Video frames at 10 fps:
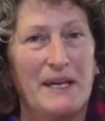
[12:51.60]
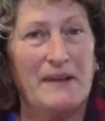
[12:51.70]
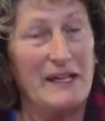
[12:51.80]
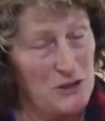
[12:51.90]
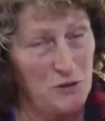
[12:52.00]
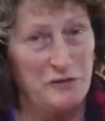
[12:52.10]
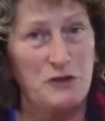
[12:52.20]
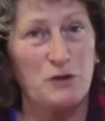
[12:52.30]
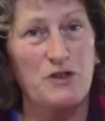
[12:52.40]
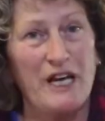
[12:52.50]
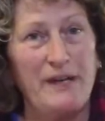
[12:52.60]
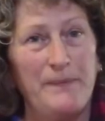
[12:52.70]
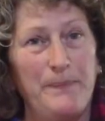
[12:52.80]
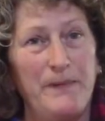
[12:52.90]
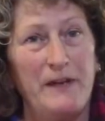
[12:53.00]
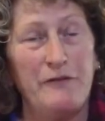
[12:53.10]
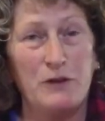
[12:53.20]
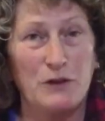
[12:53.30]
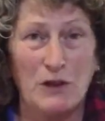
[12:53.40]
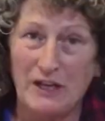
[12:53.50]
That's all for Chook Chat. If
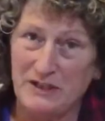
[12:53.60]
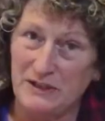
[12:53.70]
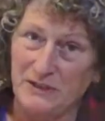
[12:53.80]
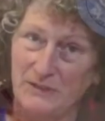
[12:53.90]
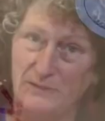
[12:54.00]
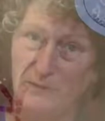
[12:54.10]
you'd like to